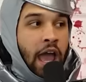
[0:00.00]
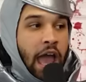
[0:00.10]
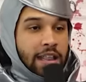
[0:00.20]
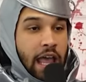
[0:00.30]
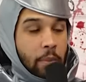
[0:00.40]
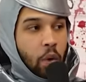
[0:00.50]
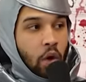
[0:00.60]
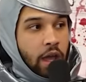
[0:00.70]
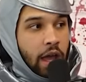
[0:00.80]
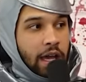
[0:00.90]
at that
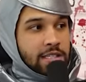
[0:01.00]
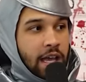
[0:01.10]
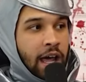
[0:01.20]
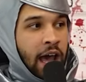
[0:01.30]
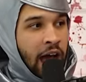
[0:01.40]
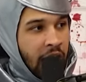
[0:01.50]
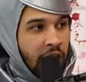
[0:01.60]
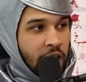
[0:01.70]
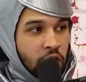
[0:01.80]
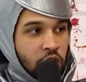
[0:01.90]
point, I said,
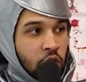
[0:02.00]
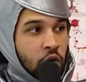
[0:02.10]
haha, do